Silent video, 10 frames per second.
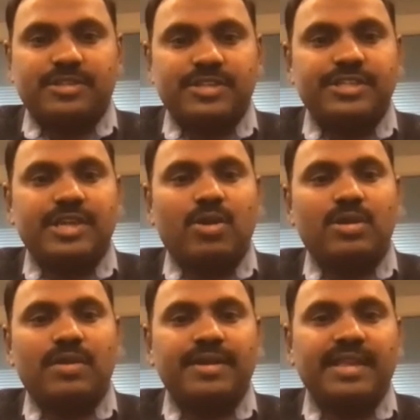reach
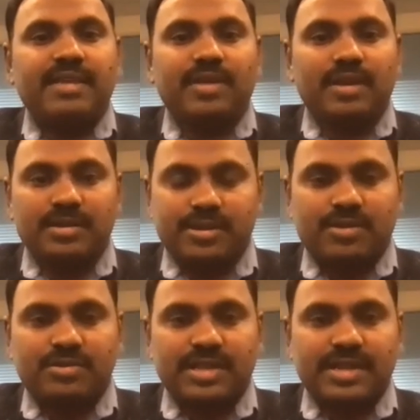out, our team will
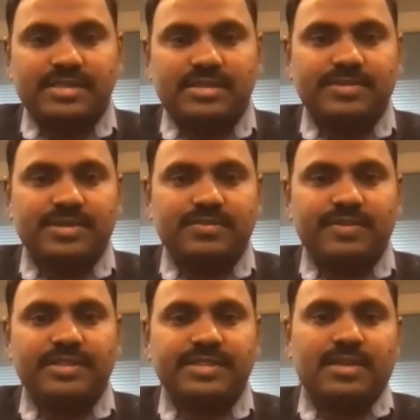talk to the customers.
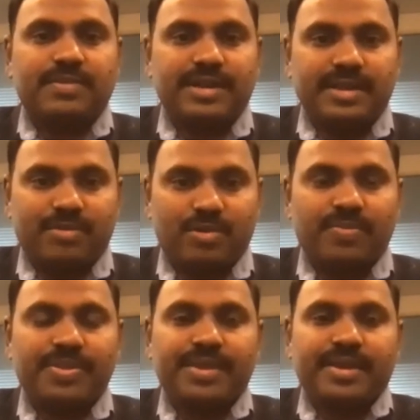We'll set up a
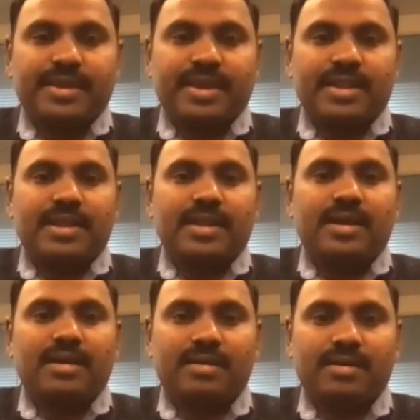demo and then a,
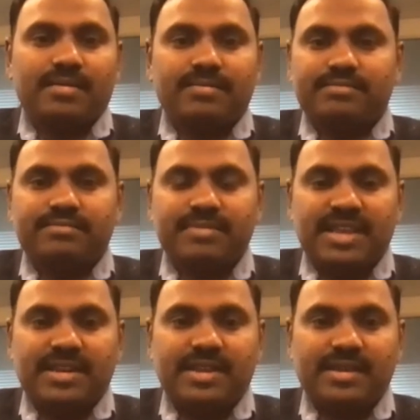a
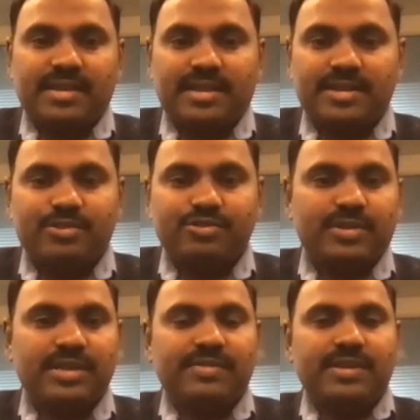meeting. And then
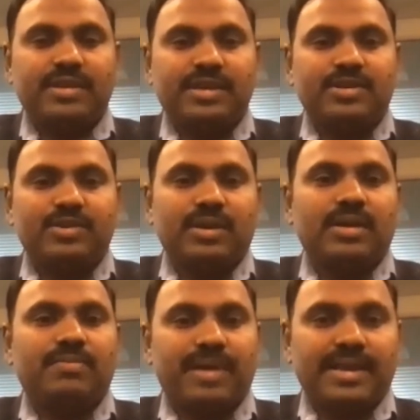usually we get into
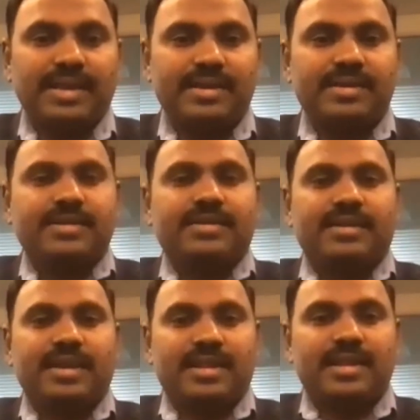a pilot
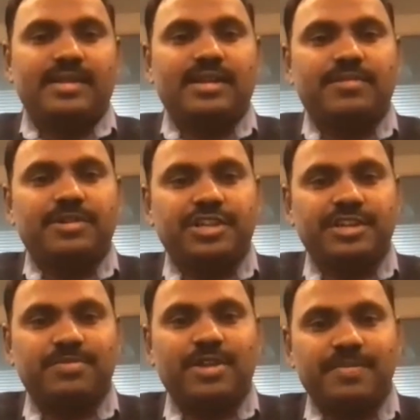and then commercial
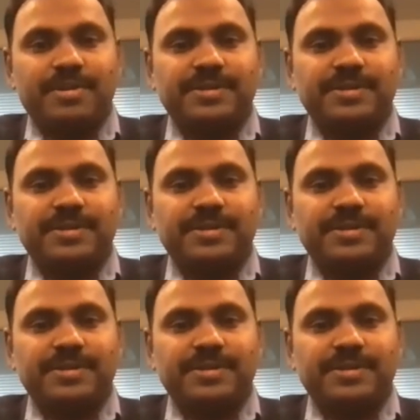deployment.